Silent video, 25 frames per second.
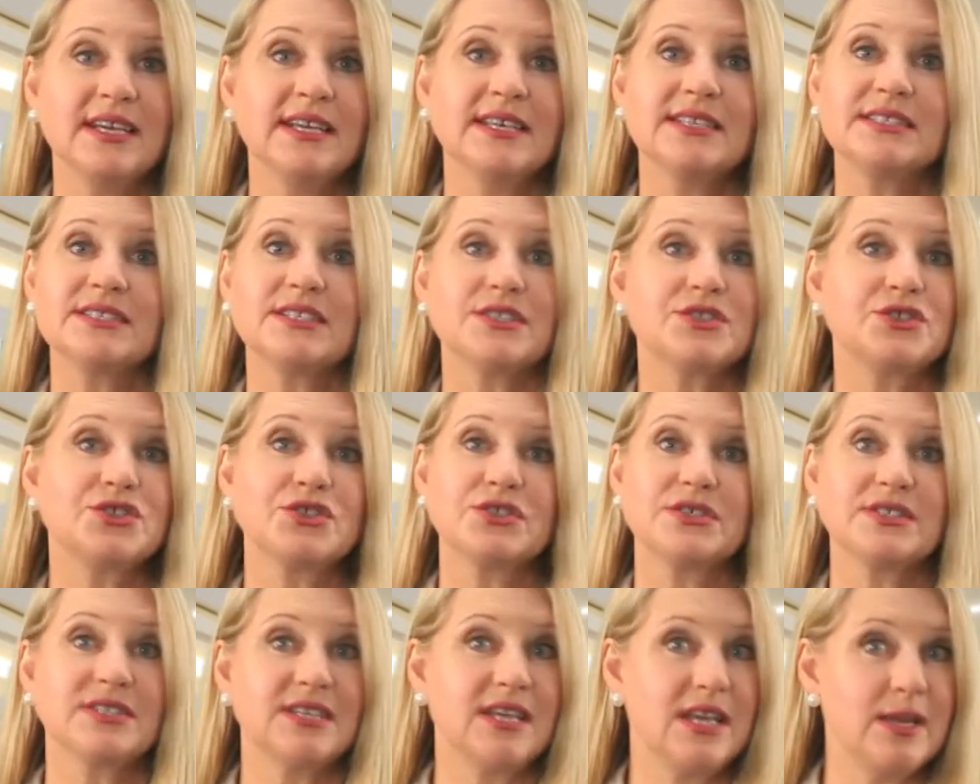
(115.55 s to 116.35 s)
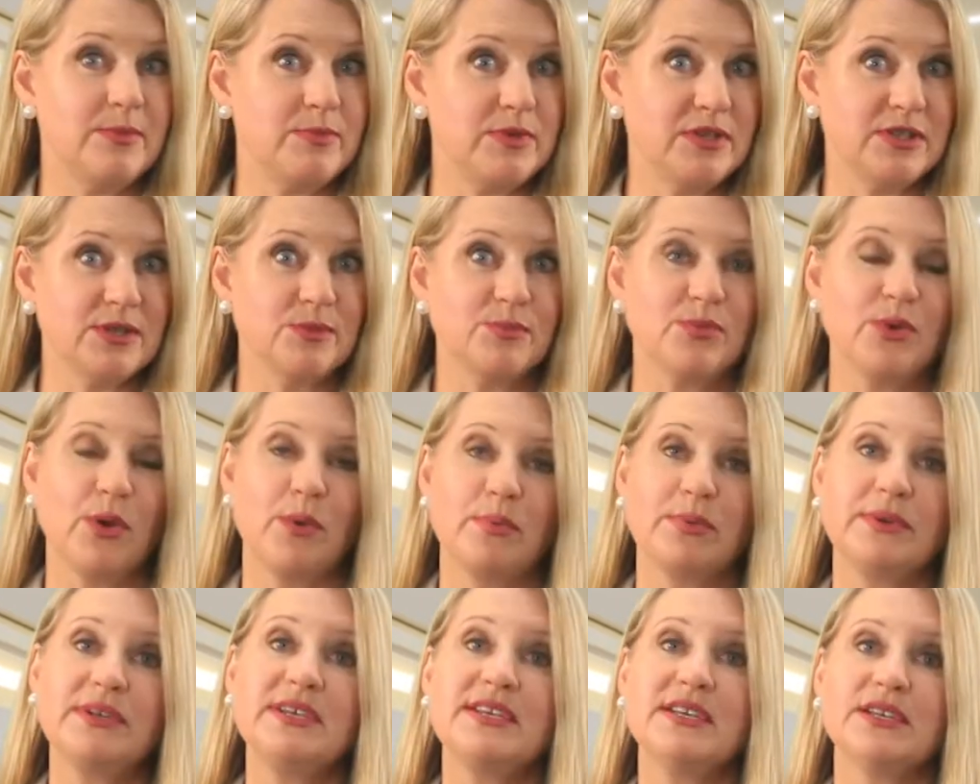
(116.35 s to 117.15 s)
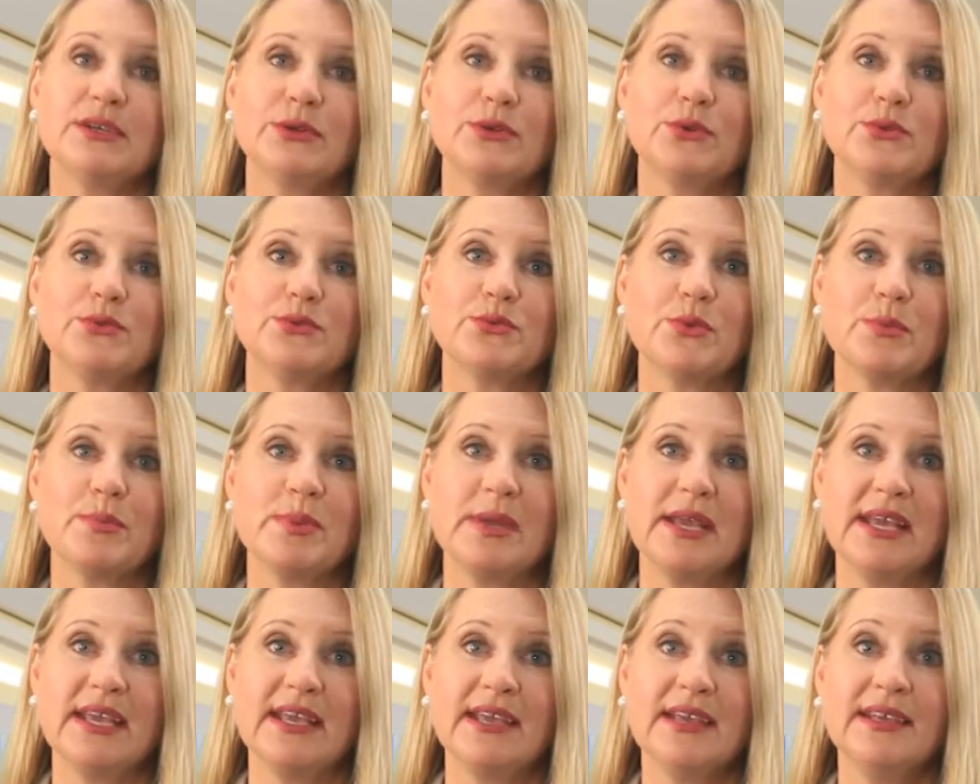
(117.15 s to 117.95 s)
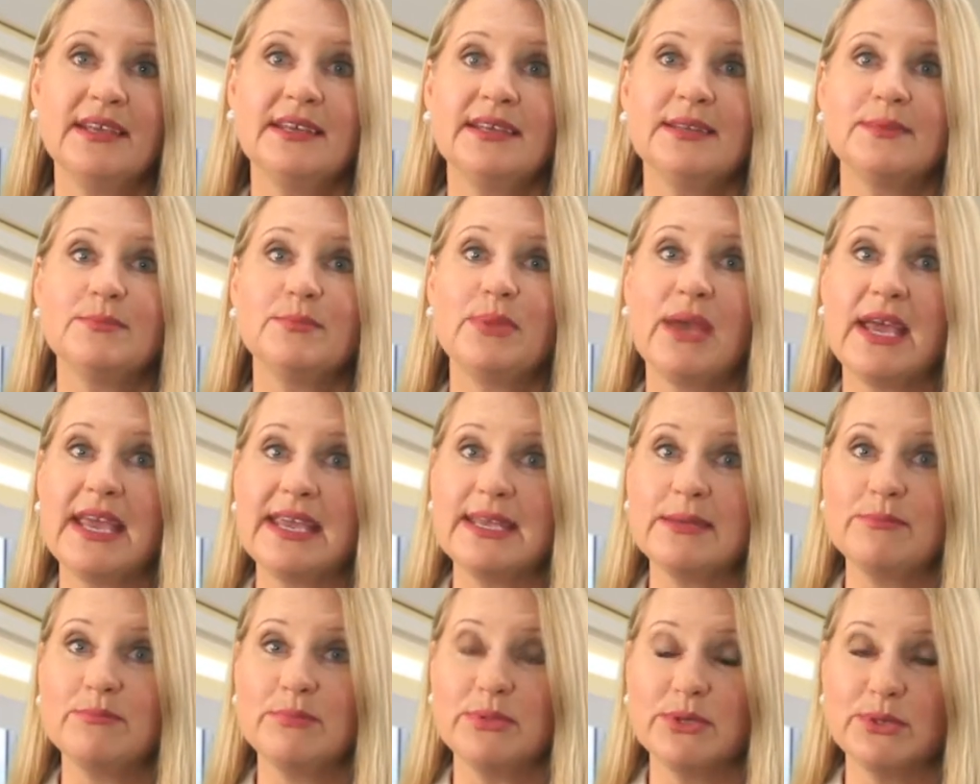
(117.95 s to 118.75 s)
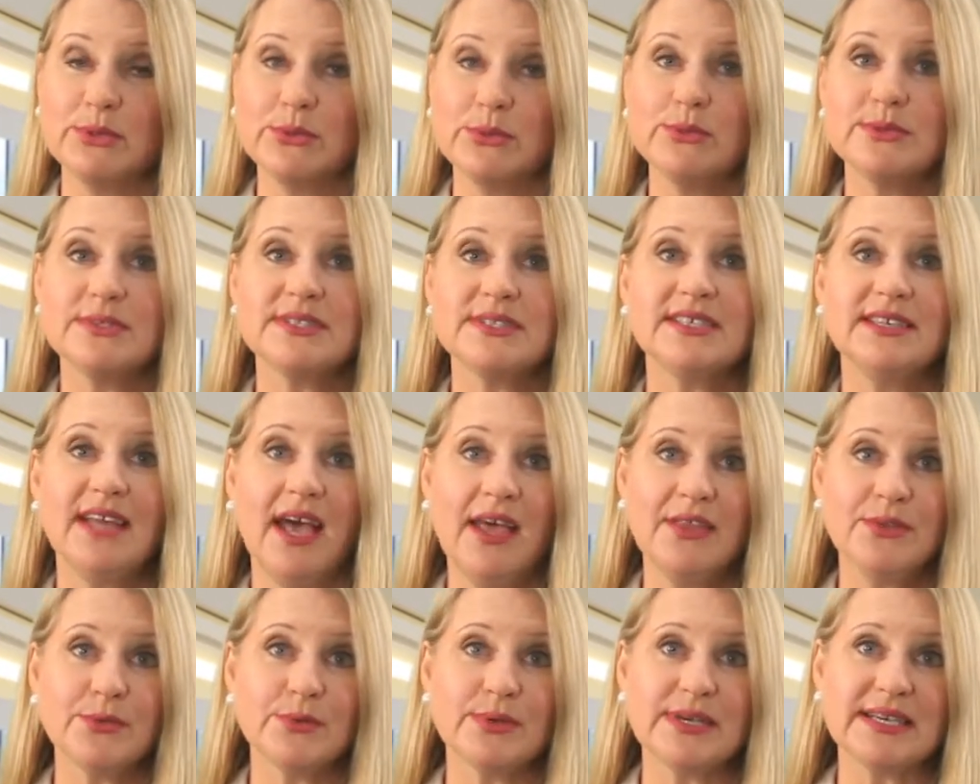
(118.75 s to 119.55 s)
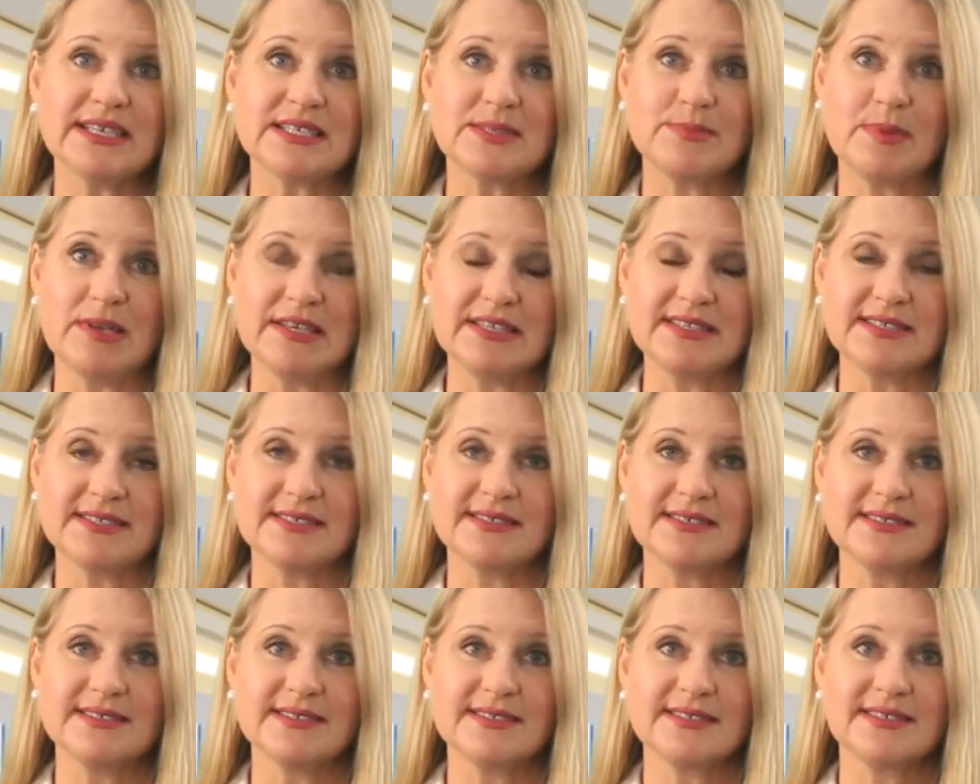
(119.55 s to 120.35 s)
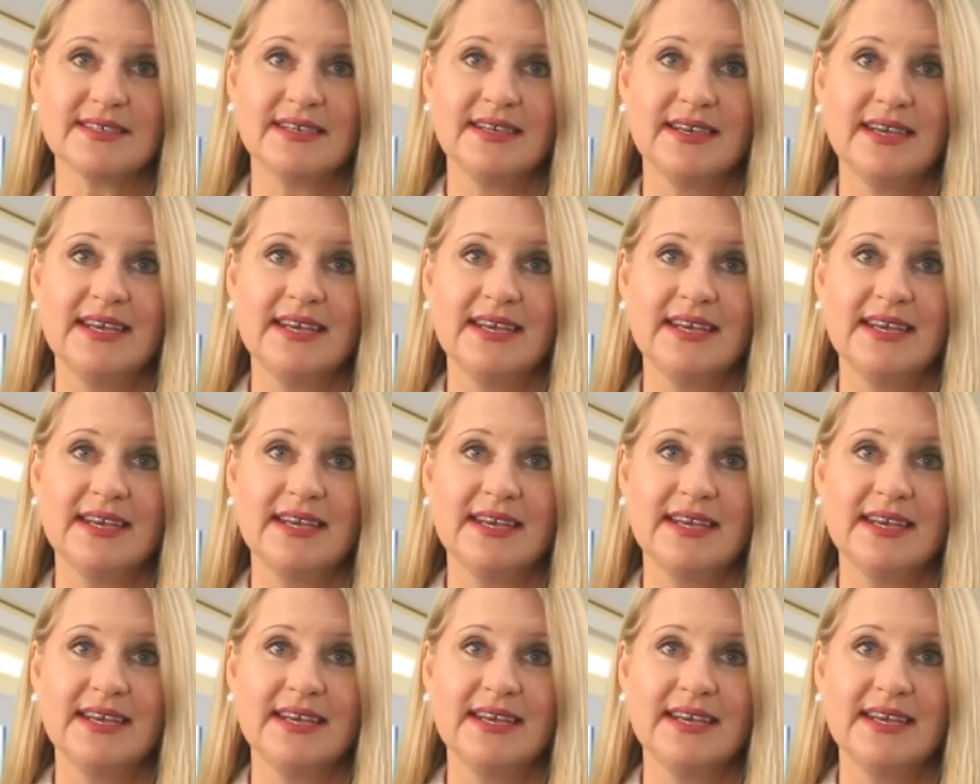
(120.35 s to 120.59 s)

such as keeping the property in good repair and paying bills and other expenses.